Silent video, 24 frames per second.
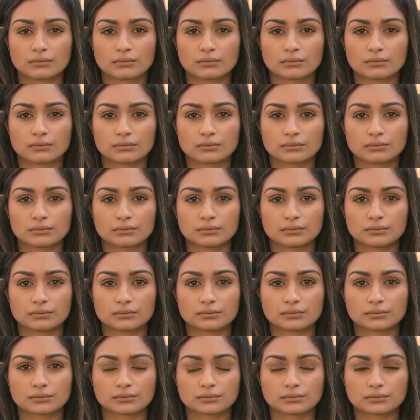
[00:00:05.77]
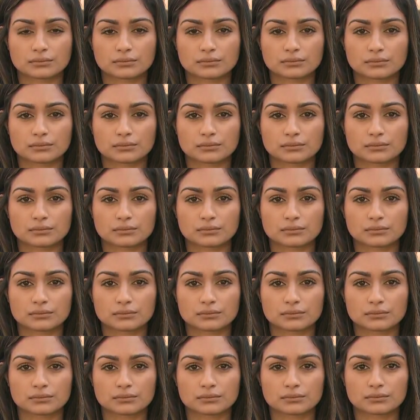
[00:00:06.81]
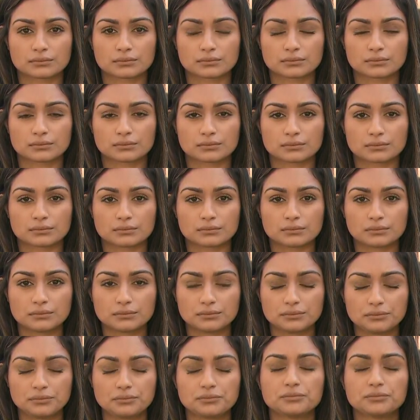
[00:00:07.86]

(not speaking)